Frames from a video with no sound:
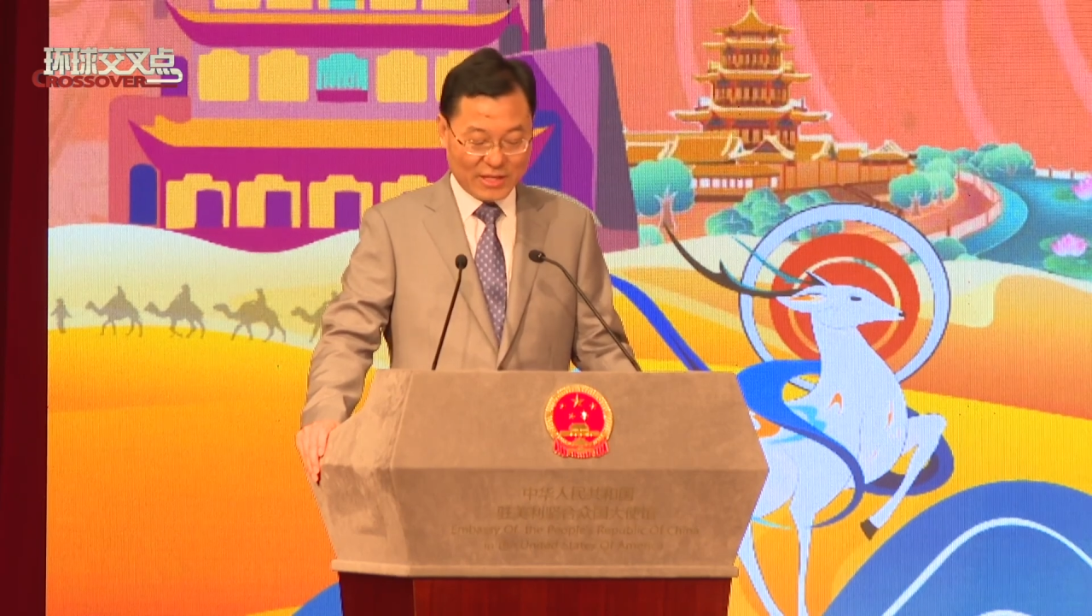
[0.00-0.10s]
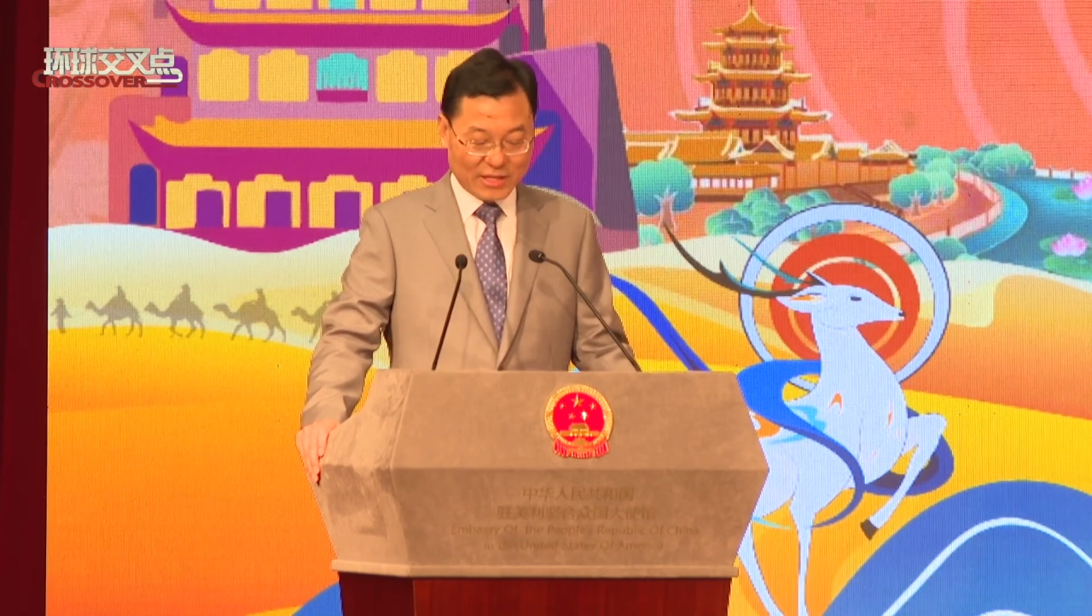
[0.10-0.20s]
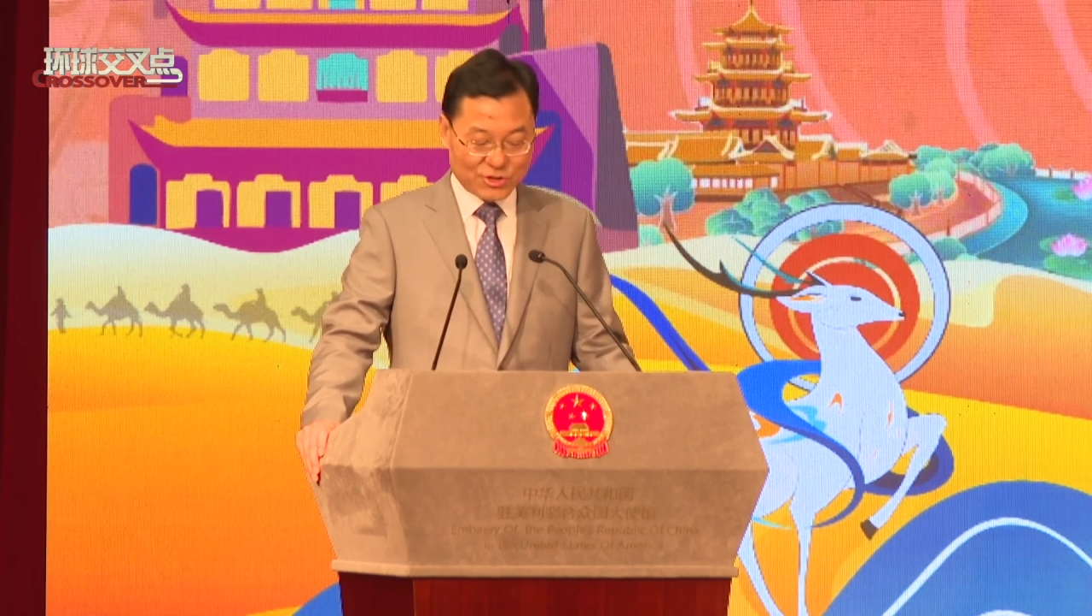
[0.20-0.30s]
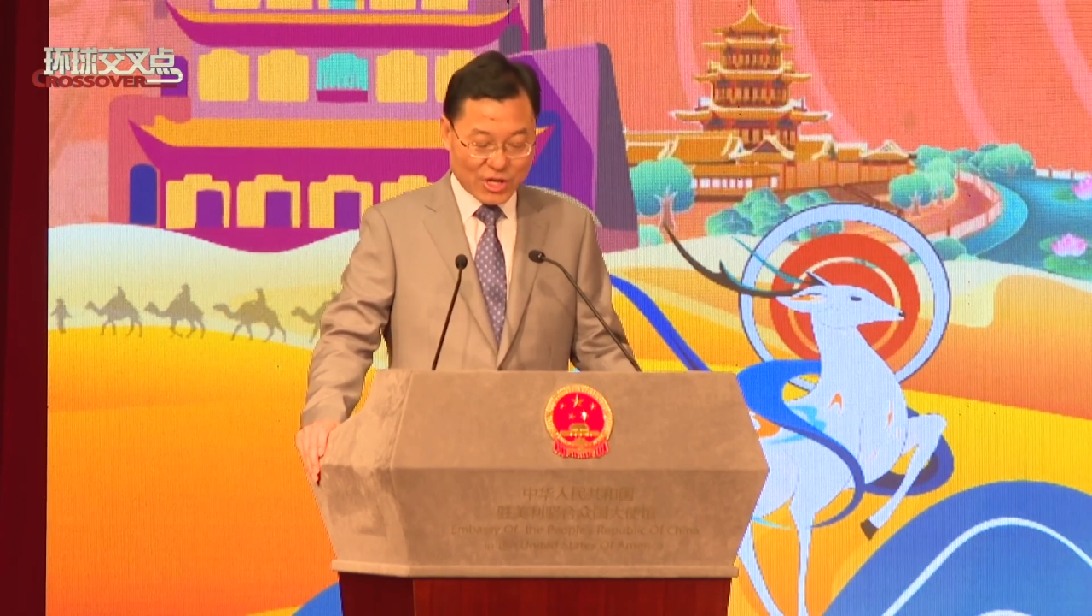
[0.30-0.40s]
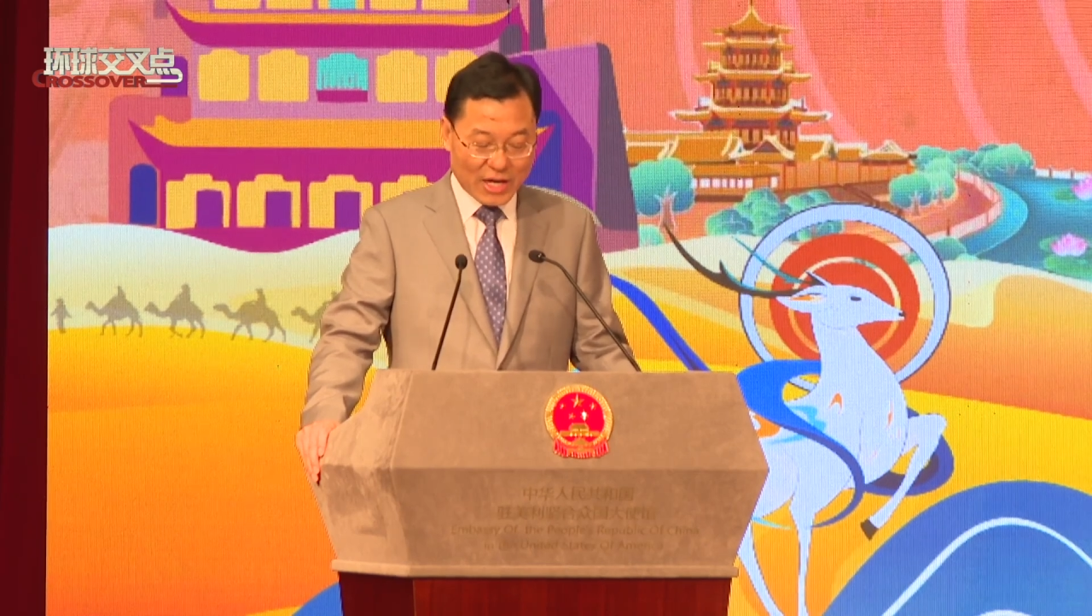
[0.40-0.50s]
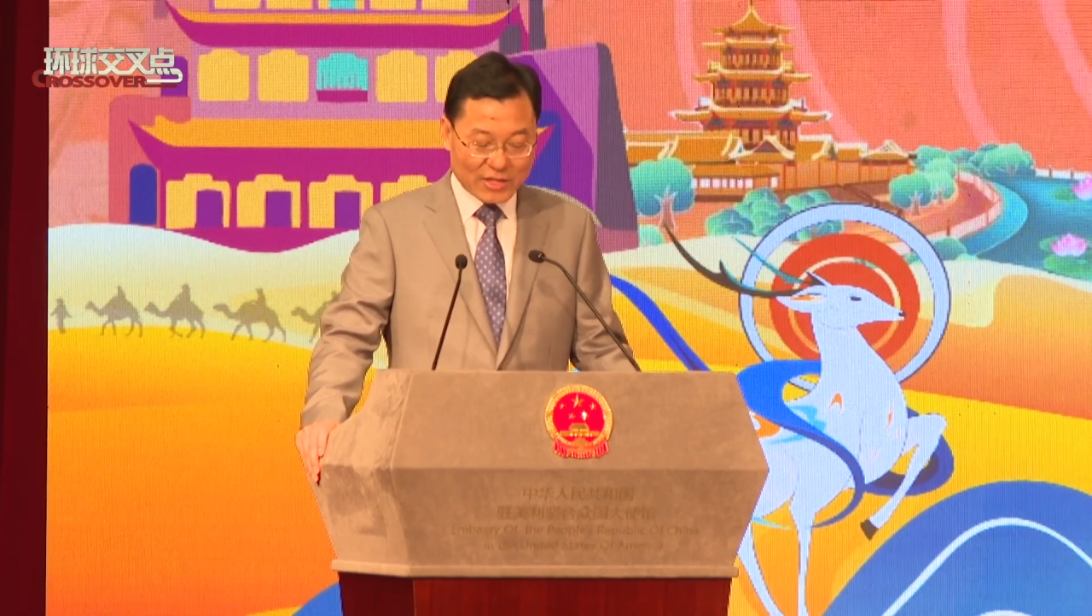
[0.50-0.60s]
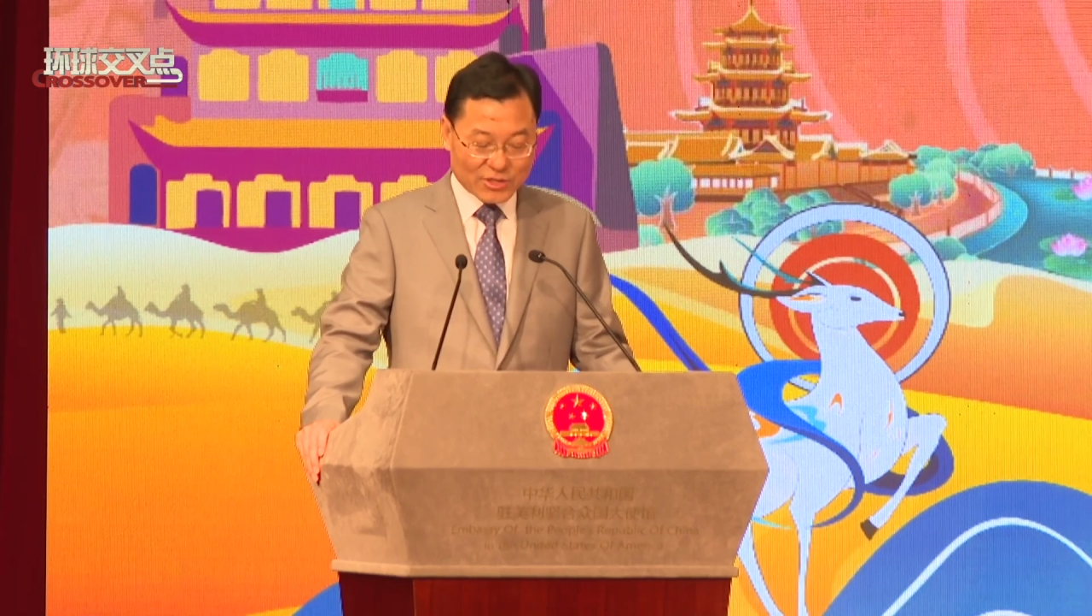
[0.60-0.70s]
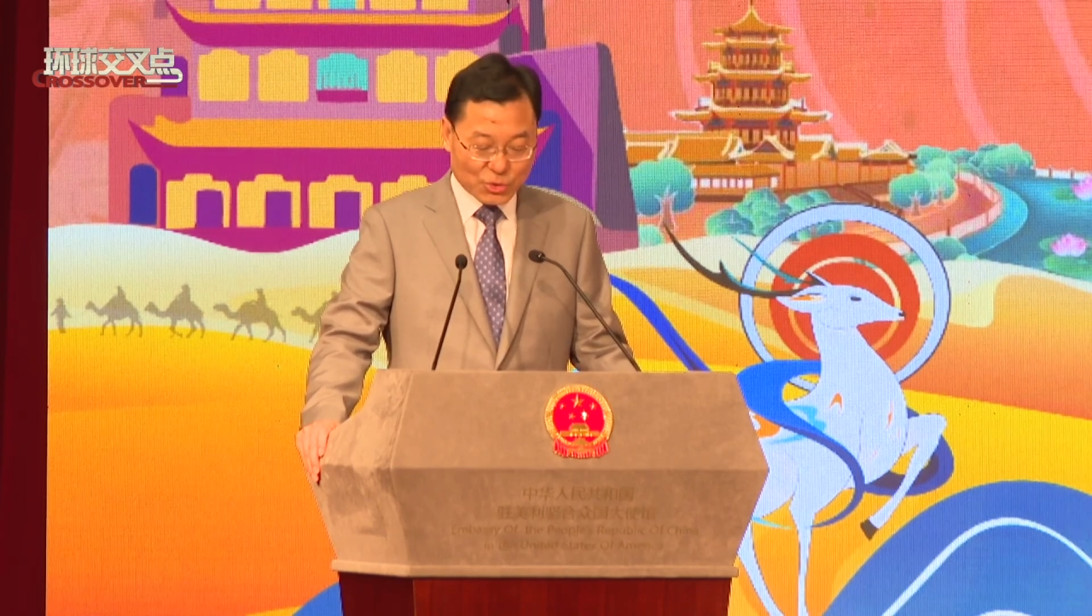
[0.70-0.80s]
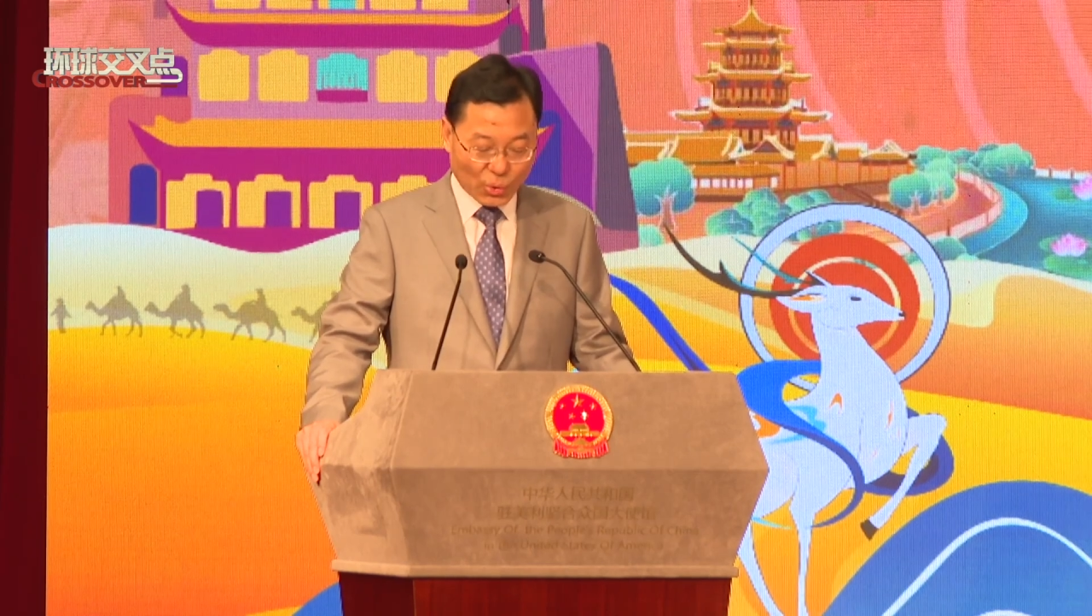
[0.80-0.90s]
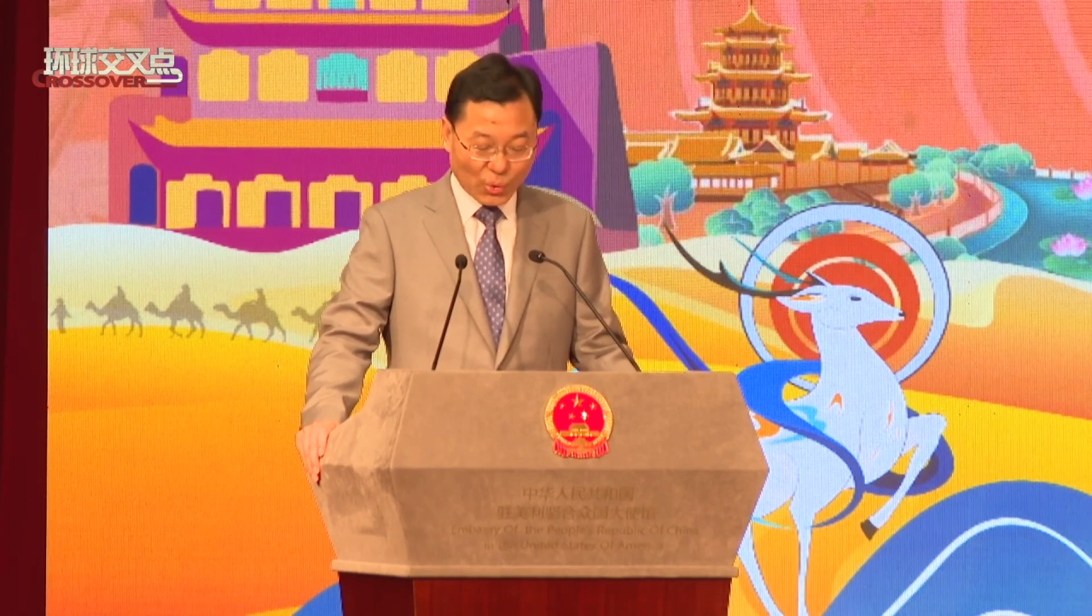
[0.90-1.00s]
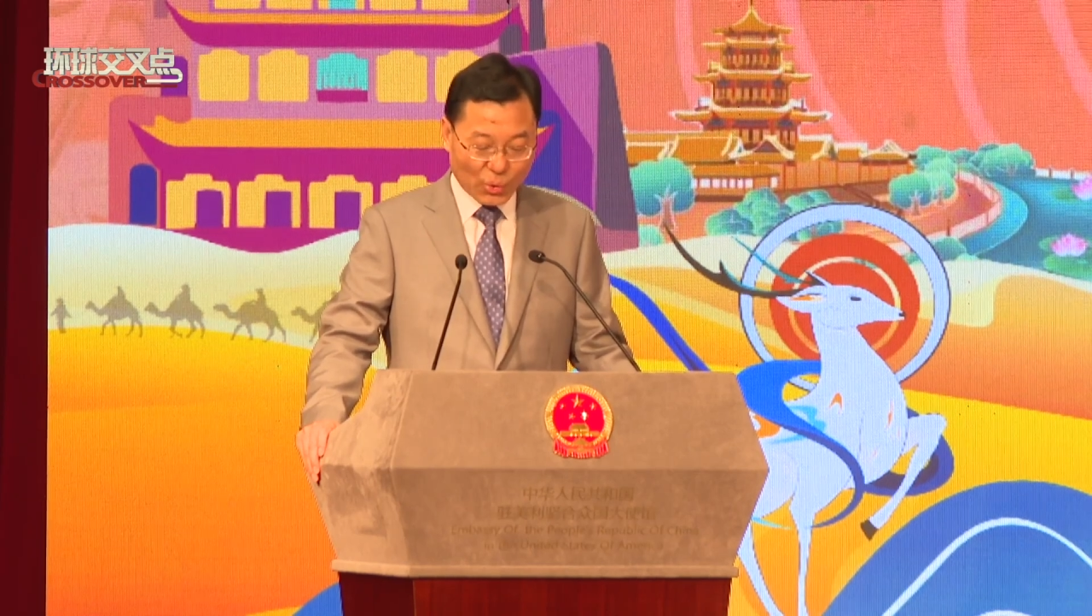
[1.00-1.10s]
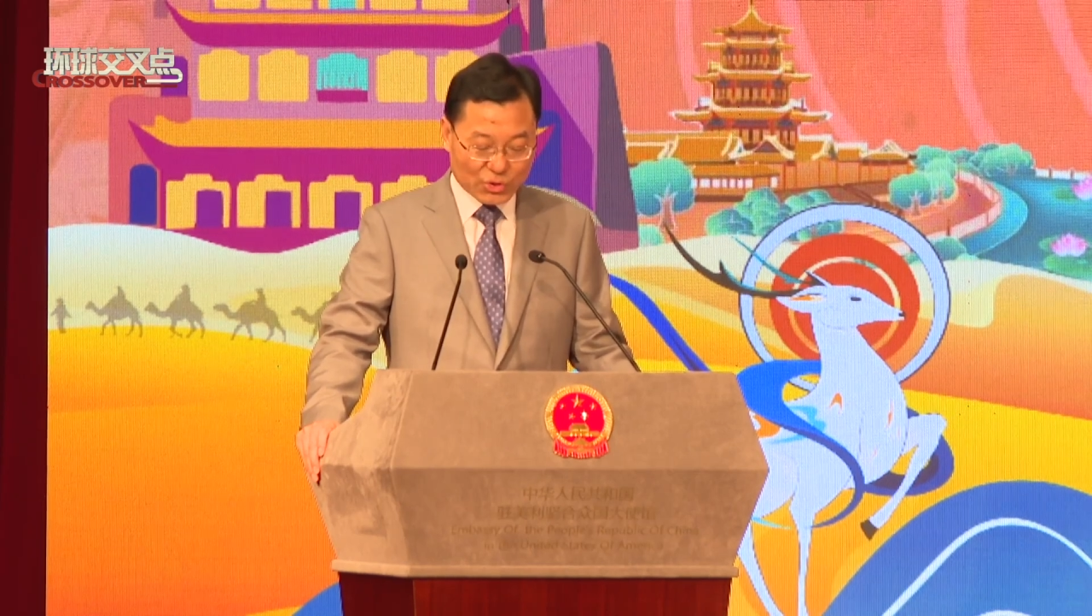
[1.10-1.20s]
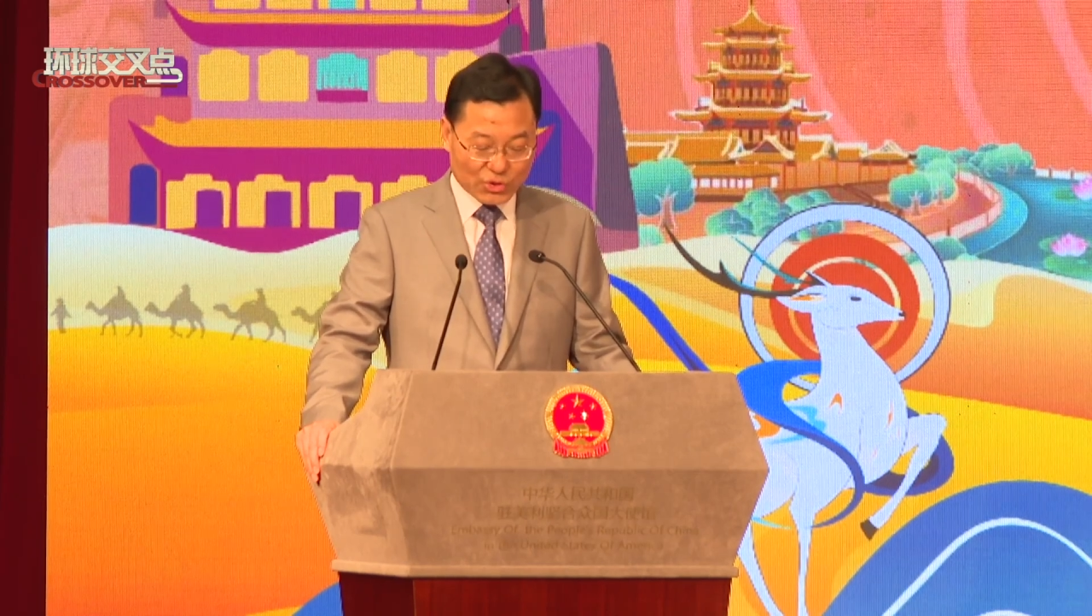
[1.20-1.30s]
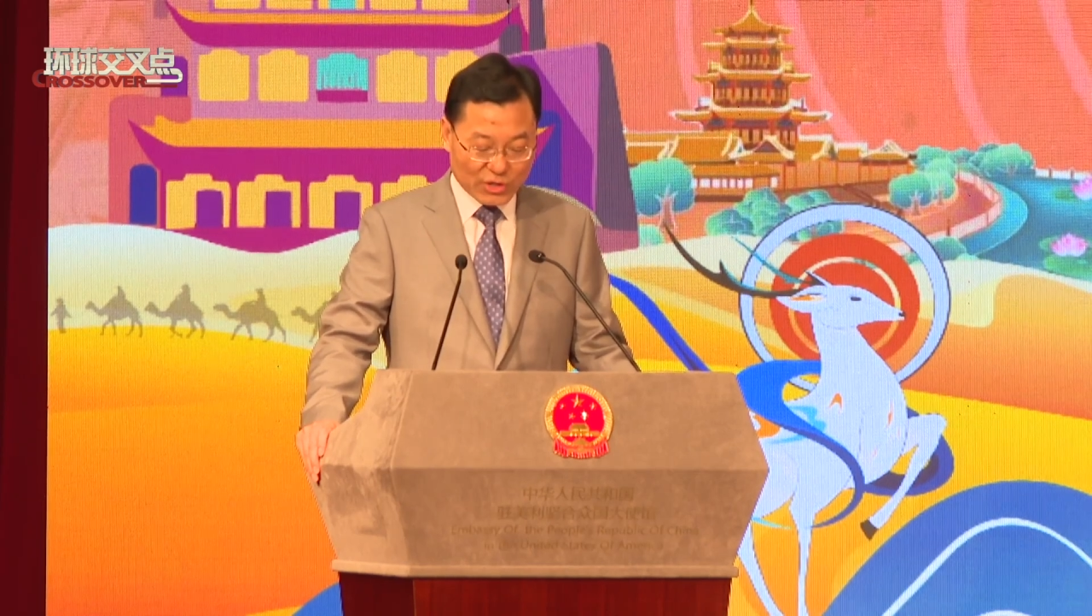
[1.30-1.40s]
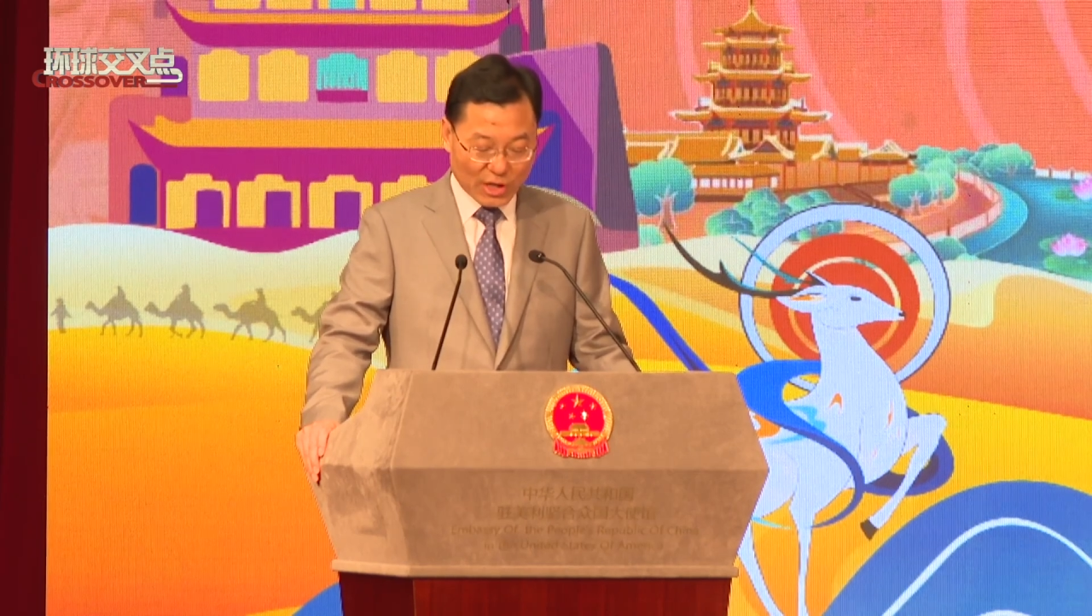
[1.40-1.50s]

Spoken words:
And China's door to